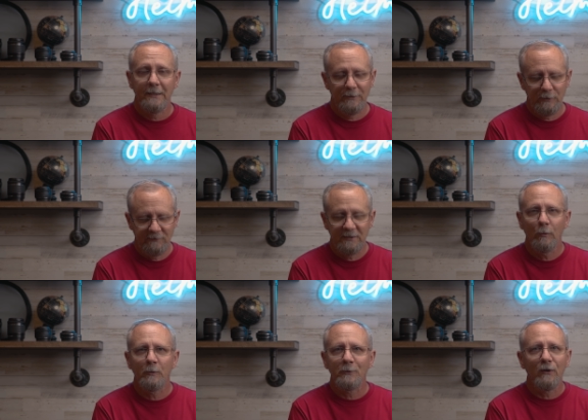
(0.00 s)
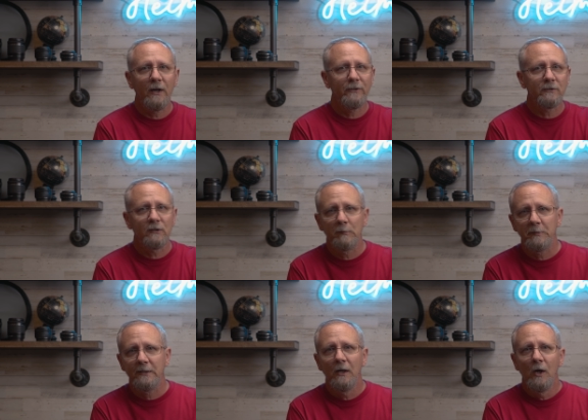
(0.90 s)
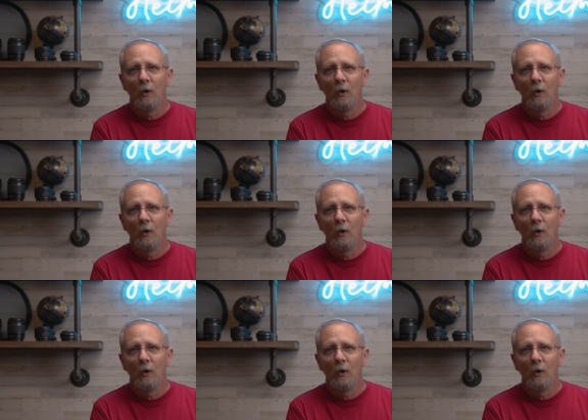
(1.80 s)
Now you can see where we're flying. There's going to be